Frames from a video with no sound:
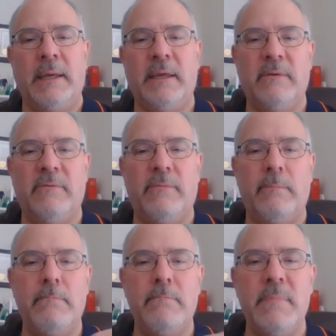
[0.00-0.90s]
give
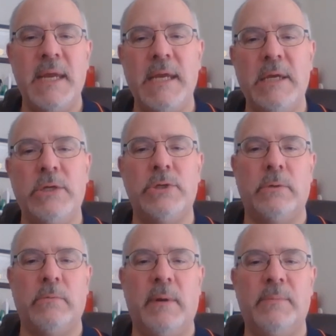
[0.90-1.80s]

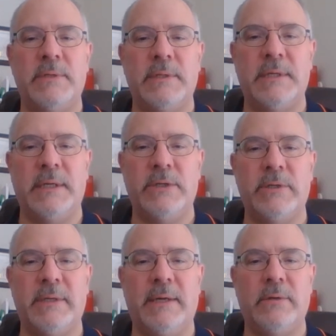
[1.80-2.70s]
major
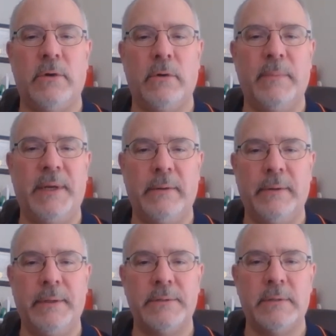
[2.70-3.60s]
representation now to urban
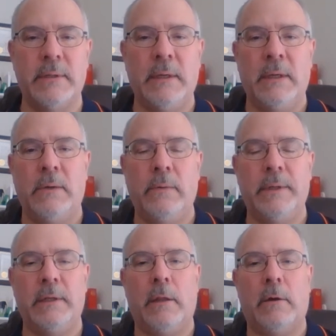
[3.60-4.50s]
areas who
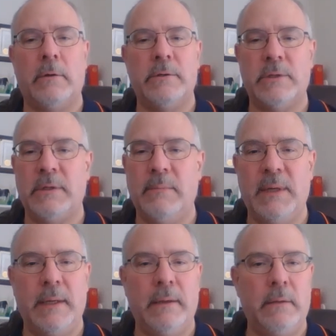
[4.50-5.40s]
had largely
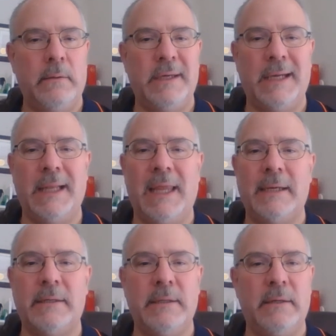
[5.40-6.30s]
been
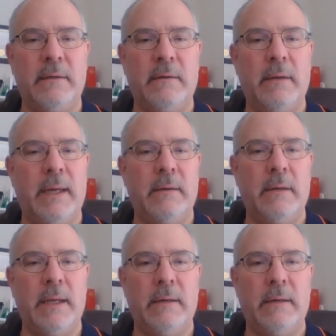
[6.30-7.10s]
neglected and